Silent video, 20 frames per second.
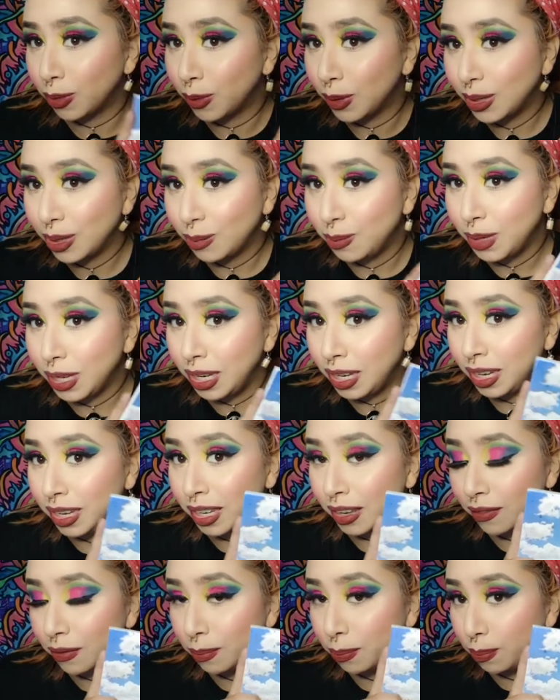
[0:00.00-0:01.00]
going to
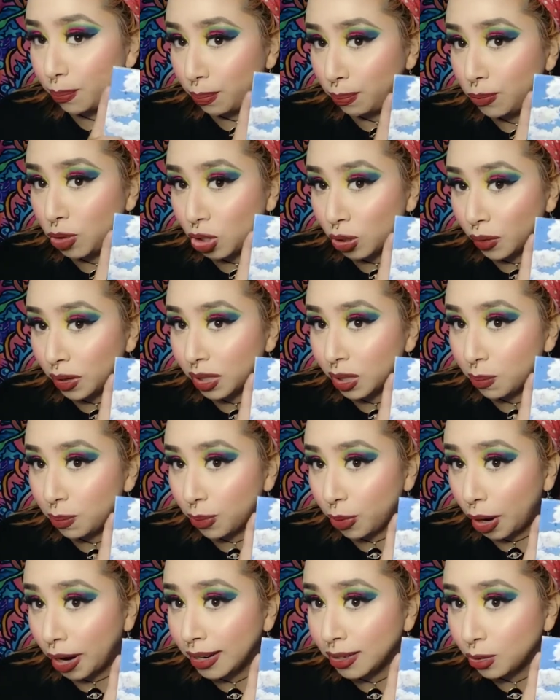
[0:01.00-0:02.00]
be showing the
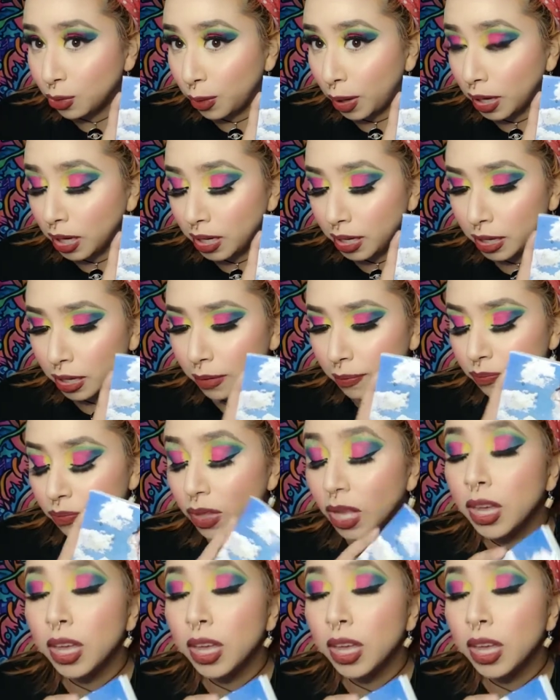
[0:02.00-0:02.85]
price right here.